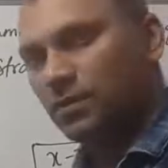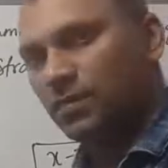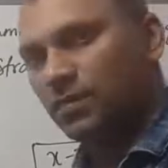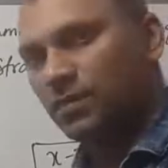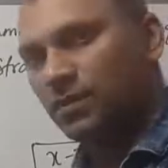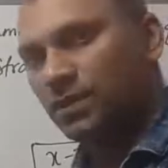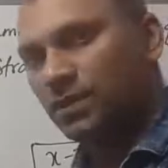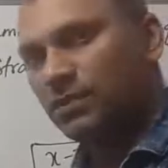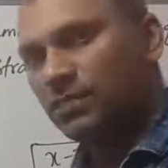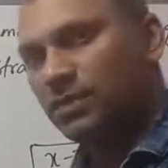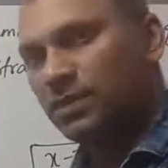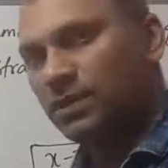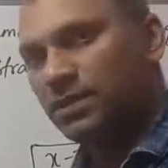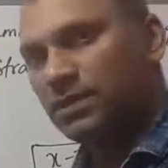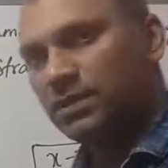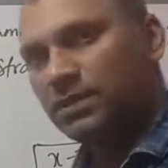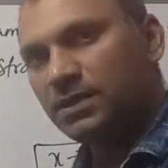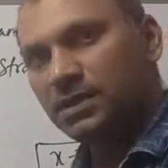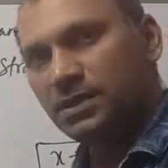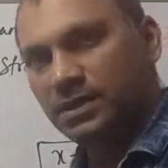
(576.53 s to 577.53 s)
will be
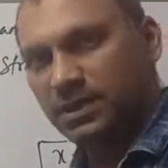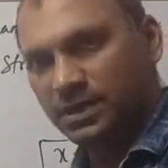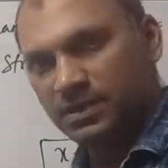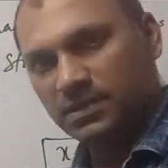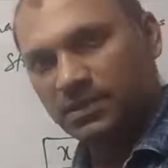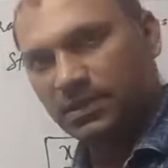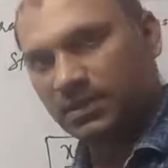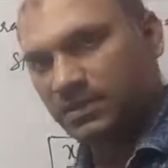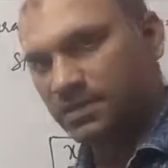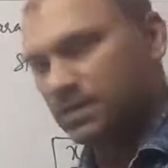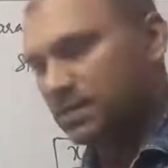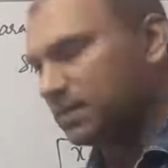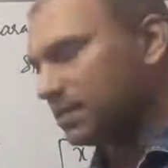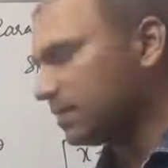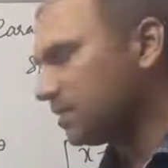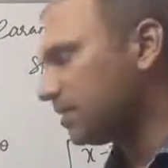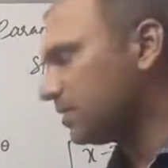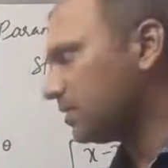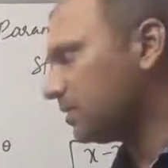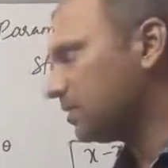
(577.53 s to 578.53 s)
the distance.
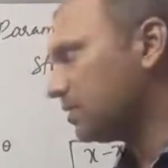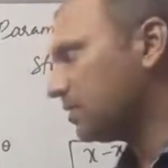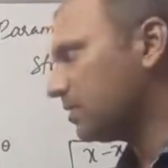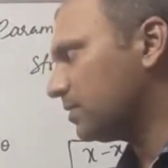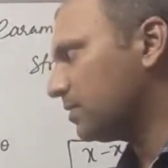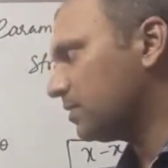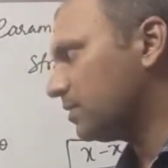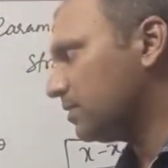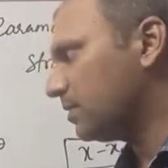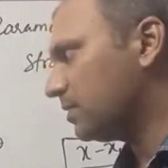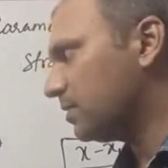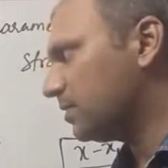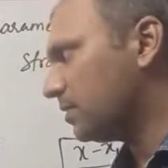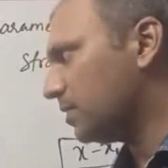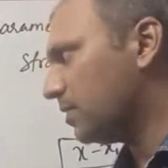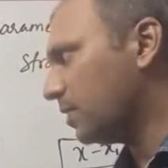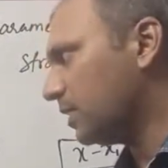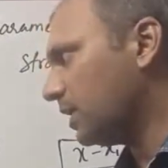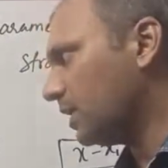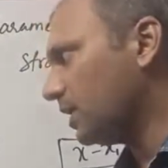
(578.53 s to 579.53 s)

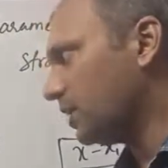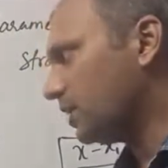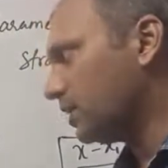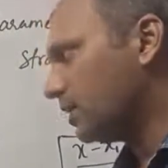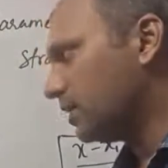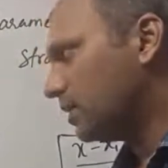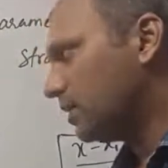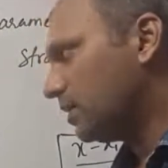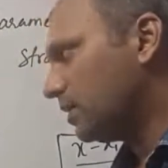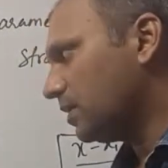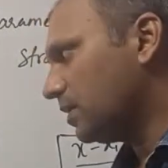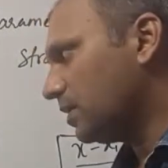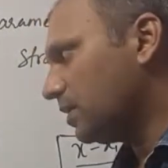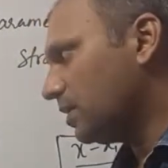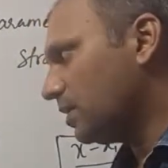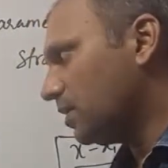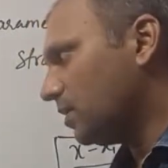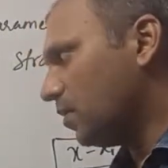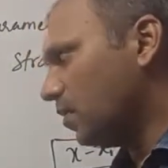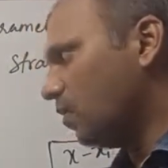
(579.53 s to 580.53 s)
Okay,
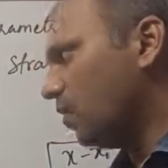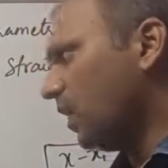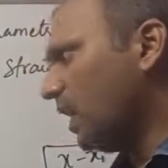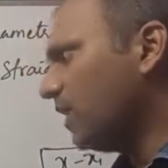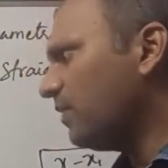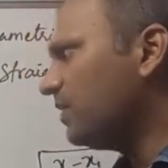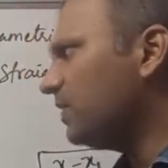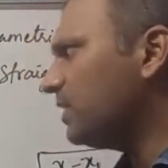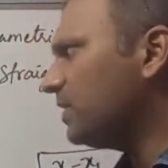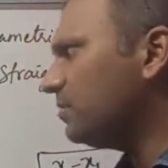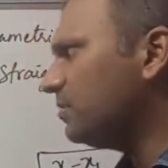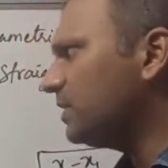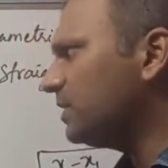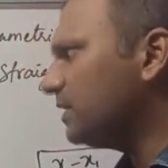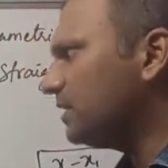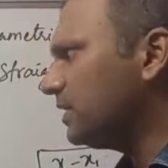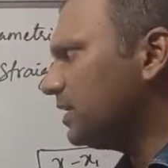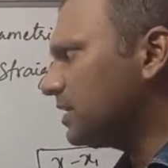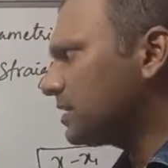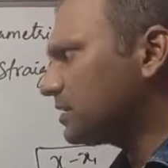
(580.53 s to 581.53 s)
why will it be the
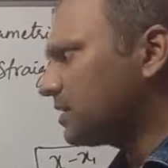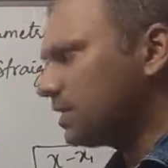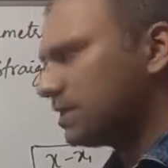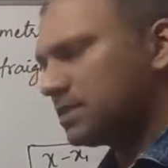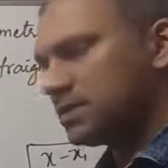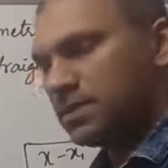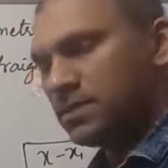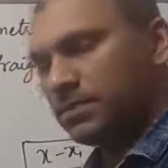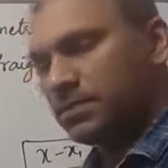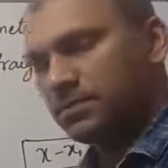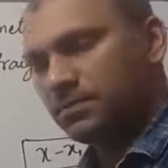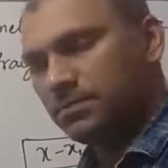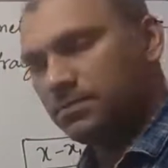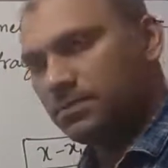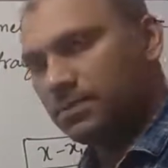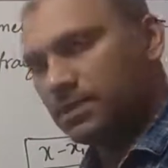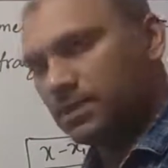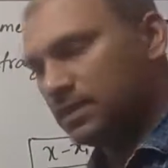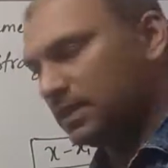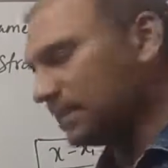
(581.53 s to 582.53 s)
distance?
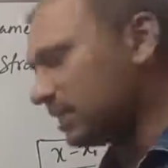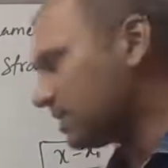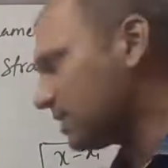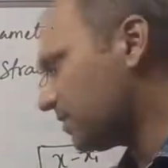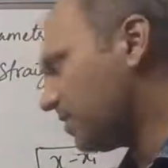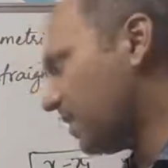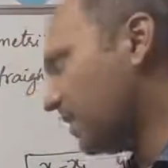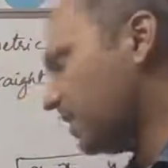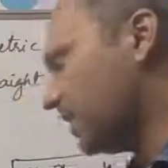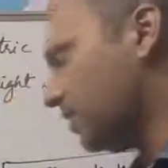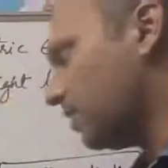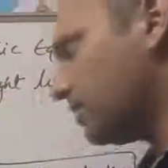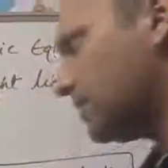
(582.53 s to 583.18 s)
Let us find out.